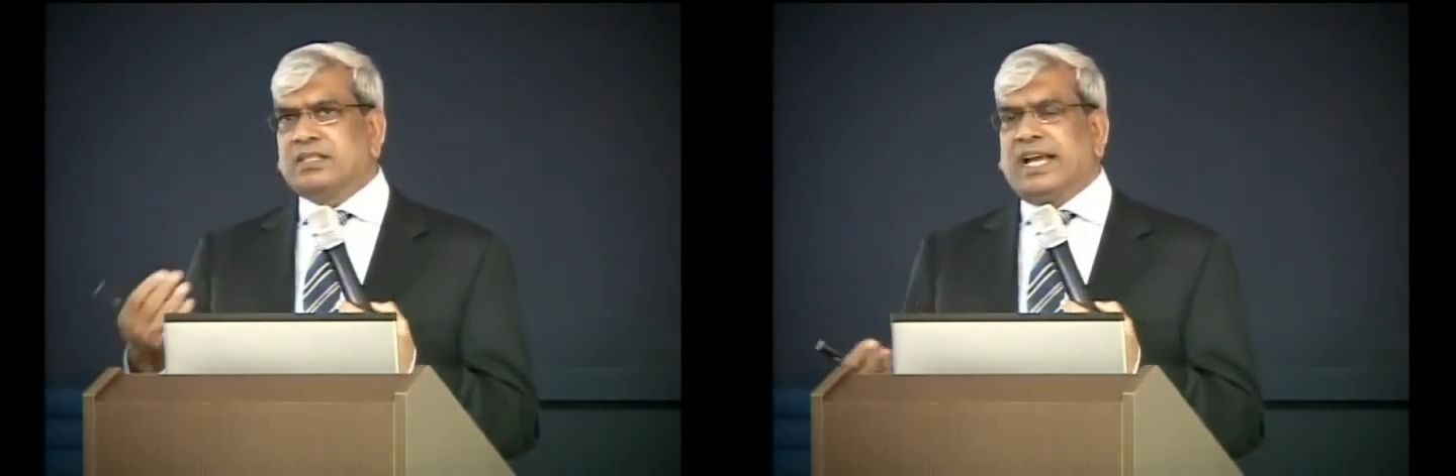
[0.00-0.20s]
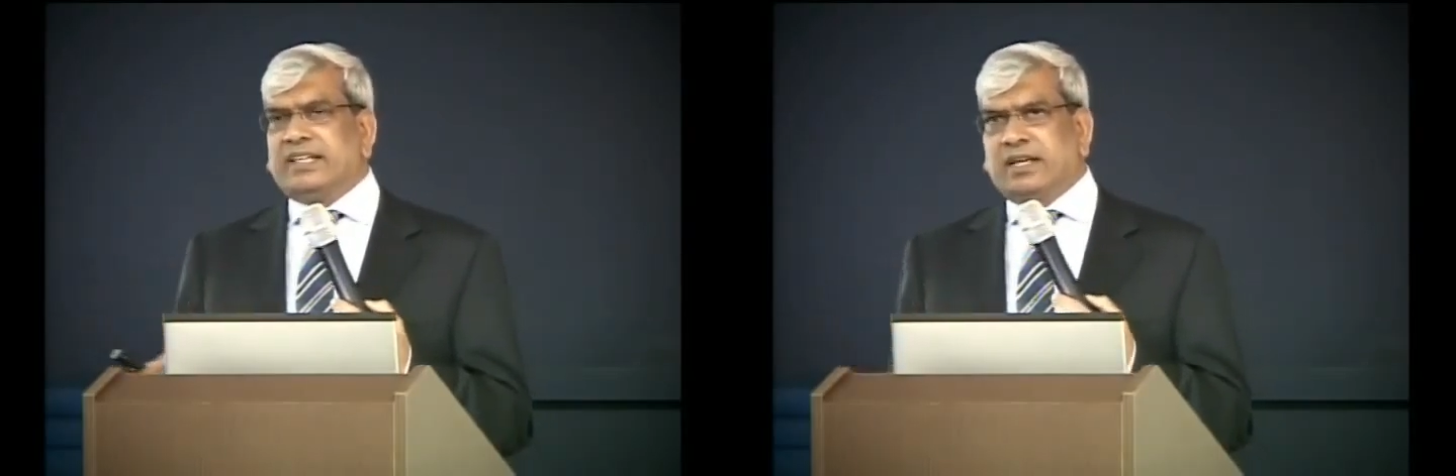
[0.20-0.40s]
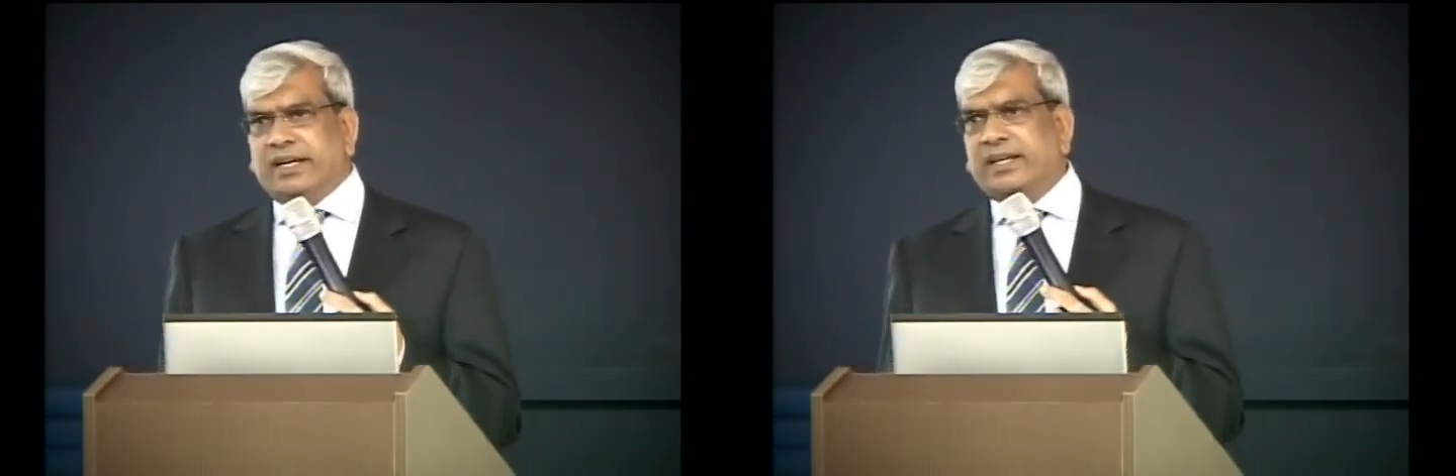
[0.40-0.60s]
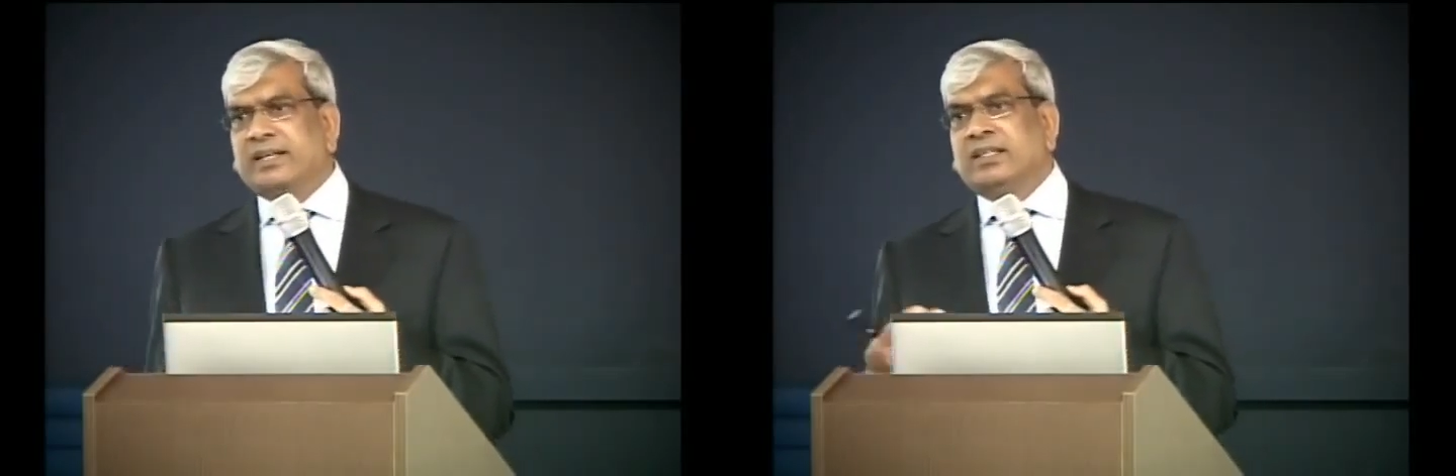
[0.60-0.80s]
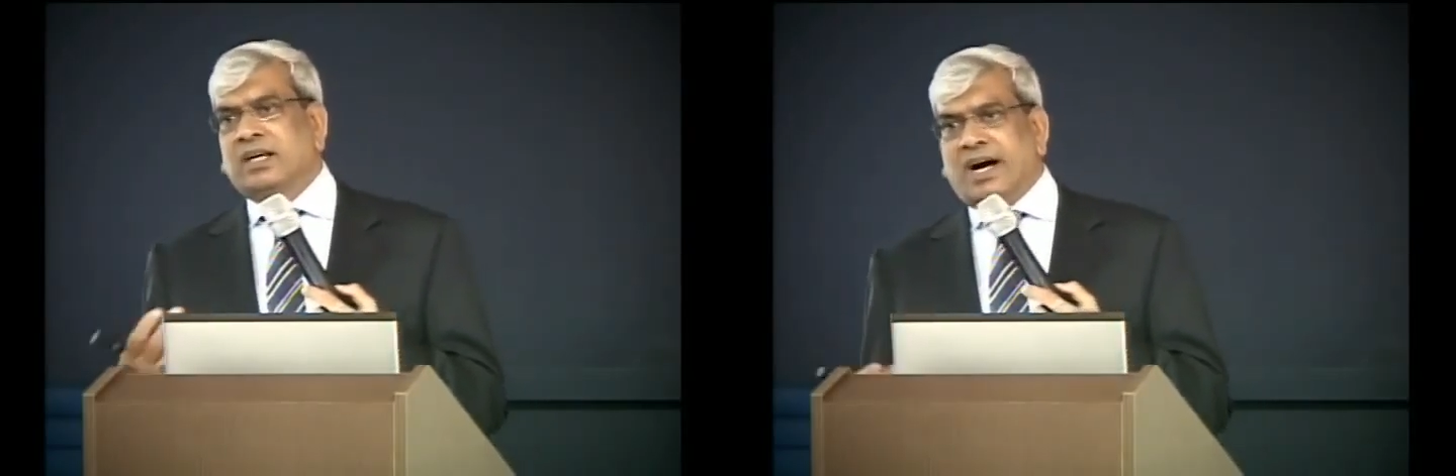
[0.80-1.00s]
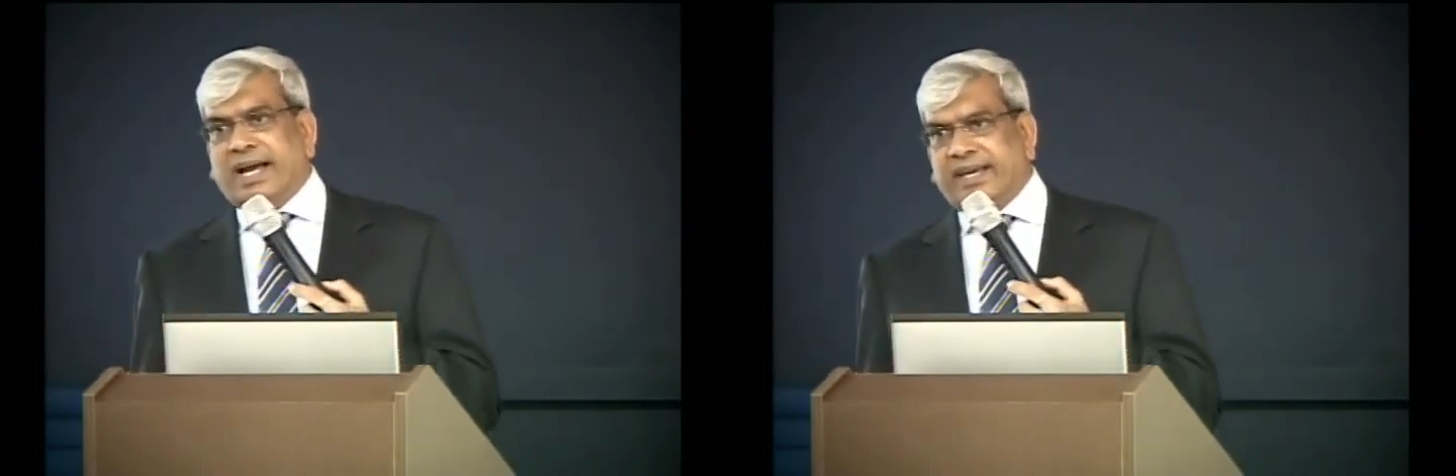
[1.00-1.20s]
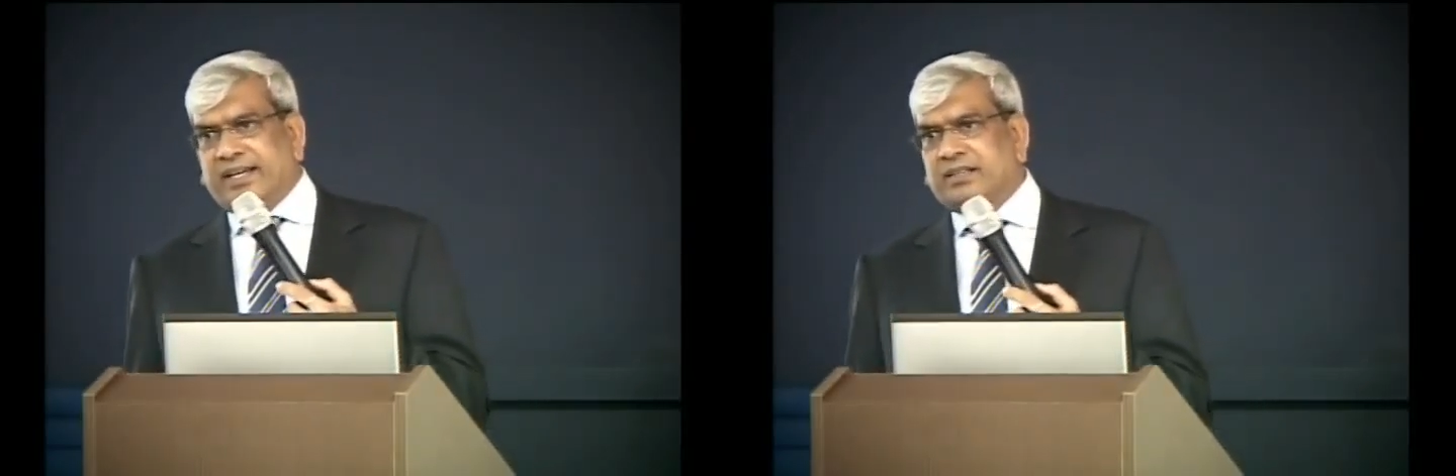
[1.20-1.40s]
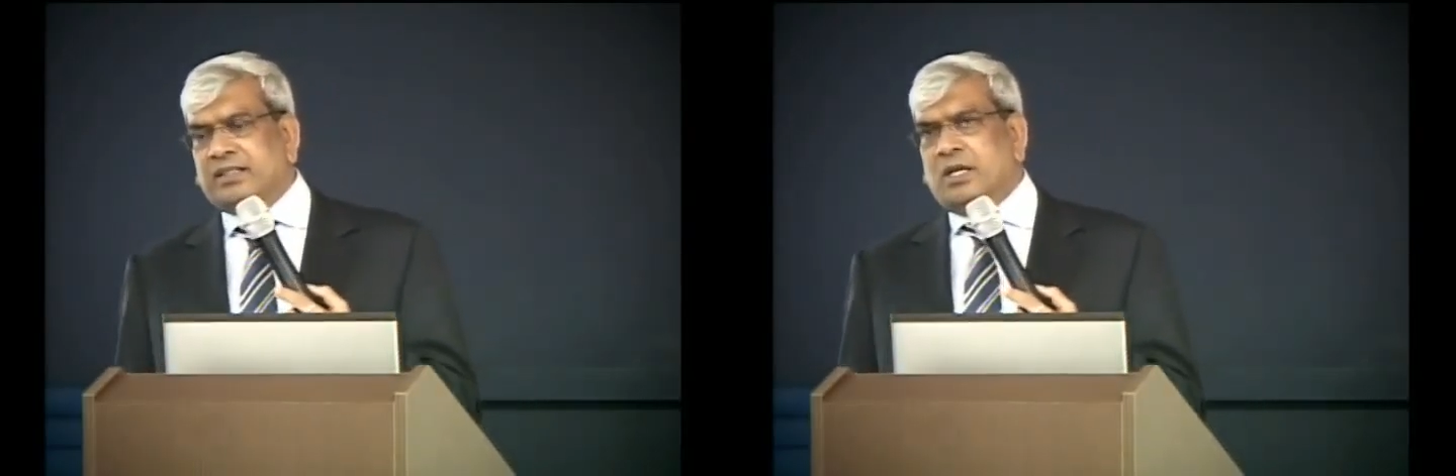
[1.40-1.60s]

slightly higher.